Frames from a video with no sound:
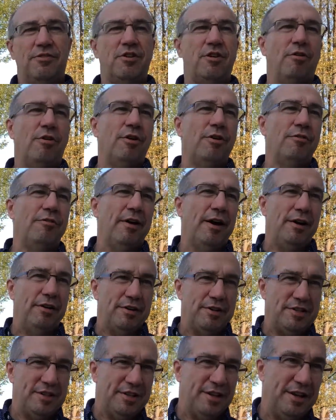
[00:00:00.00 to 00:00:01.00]

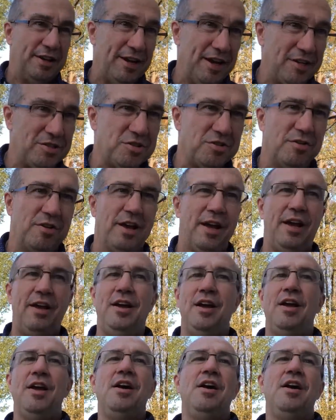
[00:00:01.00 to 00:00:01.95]
coronavirus. And then yesterday,